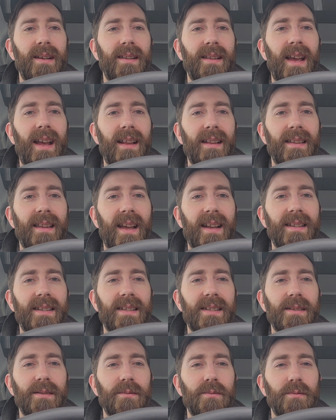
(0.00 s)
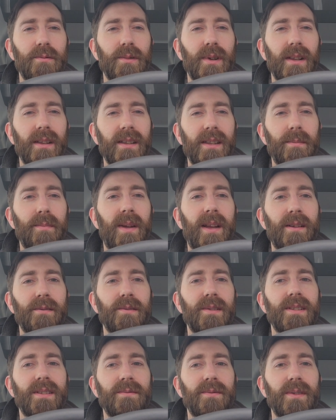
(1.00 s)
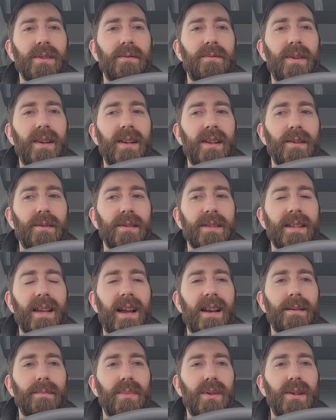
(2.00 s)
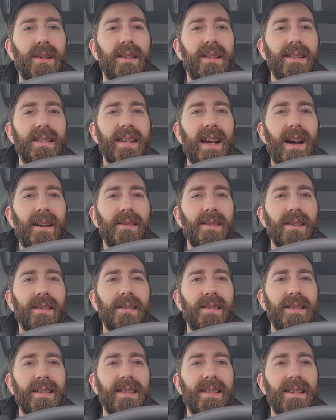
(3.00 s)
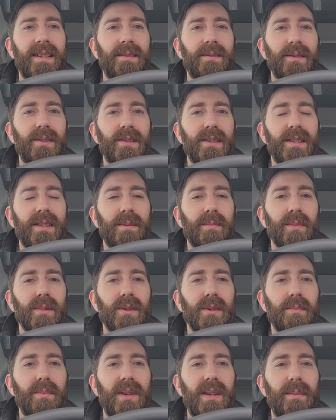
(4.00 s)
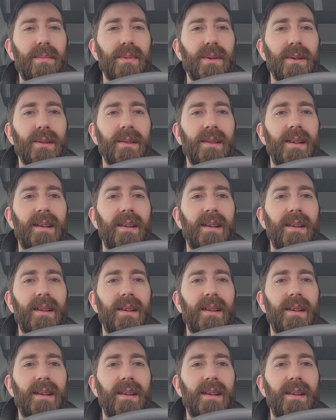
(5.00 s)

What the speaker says: And that's really the main reason for the video, is kind of putting this out there and seeing if there's similar people